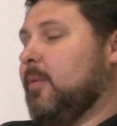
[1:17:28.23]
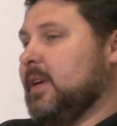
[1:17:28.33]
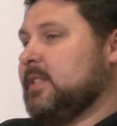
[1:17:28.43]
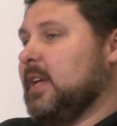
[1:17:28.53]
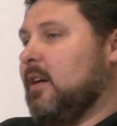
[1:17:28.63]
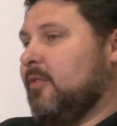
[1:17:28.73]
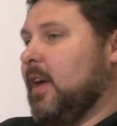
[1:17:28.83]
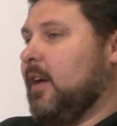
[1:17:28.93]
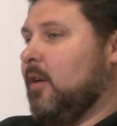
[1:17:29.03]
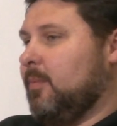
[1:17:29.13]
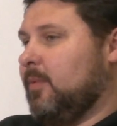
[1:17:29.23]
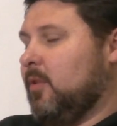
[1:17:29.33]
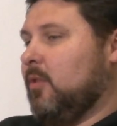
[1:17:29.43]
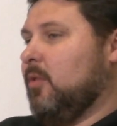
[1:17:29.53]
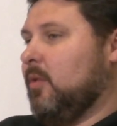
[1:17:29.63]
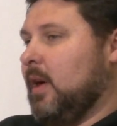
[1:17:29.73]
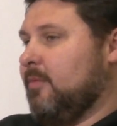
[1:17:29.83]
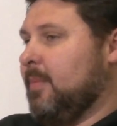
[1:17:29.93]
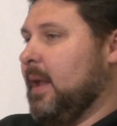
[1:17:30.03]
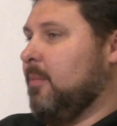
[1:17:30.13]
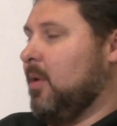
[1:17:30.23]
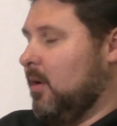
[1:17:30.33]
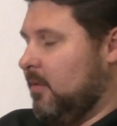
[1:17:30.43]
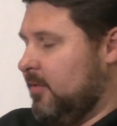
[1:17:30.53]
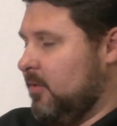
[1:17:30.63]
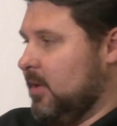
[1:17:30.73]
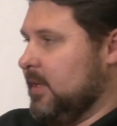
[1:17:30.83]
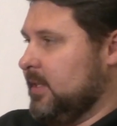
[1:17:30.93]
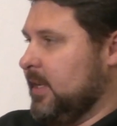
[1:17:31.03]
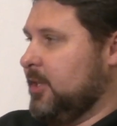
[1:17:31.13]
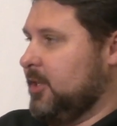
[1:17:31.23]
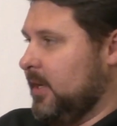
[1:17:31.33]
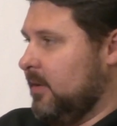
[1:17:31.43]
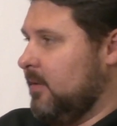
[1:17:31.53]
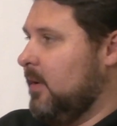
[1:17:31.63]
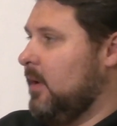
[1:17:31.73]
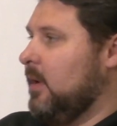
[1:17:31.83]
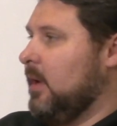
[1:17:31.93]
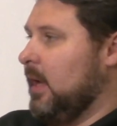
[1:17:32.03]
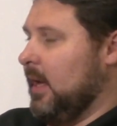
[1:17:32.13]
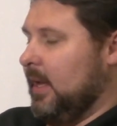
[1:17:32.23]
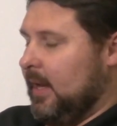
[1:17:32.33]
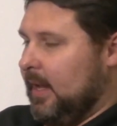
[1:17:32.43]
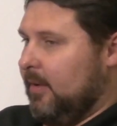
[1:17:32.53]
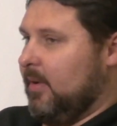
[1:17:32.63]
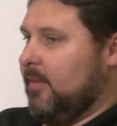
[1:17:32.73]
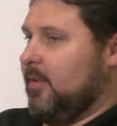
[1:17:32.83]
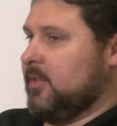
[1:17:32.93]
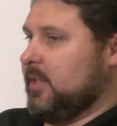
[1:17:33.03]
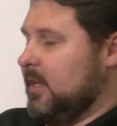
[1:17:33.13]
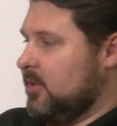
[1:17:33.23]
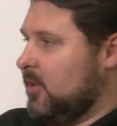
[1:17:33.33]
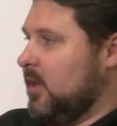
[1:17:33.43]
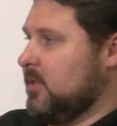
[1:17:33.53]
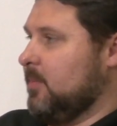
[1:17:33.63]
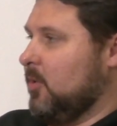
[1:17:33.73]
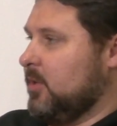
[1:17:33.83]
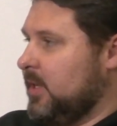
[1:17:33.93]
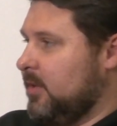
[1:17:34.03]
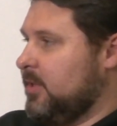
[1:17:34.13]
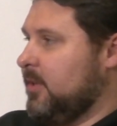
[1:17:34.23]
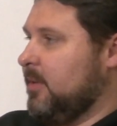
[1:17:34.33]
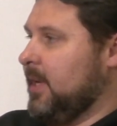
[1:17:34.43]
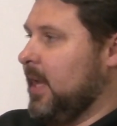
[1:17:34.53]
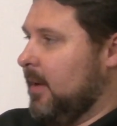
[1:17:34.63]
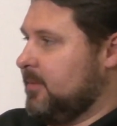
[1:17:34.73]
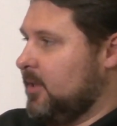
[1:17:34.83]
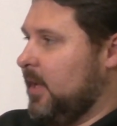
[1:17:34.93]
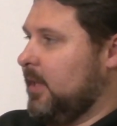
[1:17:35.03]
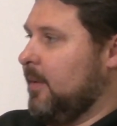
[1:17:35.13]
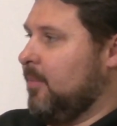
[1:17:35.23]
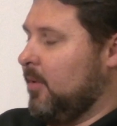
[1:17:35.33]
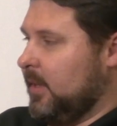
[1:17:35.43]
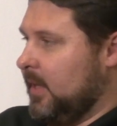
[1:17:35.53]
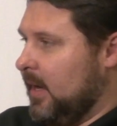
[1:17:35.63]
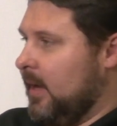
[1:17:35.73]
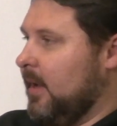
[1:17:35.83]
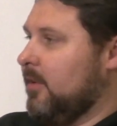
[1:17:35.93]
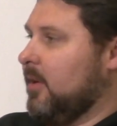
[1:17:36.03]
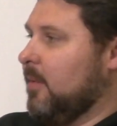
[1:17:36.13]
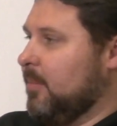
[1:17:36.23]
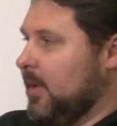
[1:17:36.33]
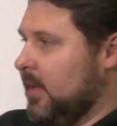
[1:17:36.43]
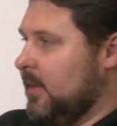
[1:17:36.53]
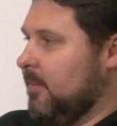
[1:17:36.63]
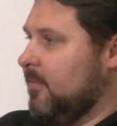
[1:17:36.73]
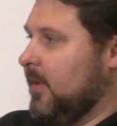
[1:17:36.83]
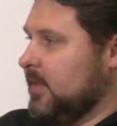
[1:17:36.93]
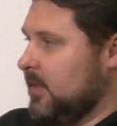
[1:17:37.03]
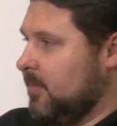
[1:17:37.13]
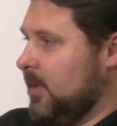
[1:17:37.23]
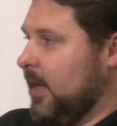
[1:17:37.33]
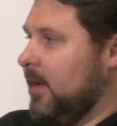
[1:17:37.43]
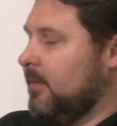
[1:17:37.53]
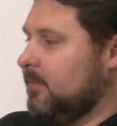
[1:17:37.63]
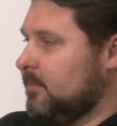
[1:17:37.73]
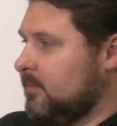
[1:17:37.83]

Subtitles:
myself, I hope to have been a part of an organization in 8 Rivers that has caused more CO2 to be captured at that point than any other company on the face of the planet.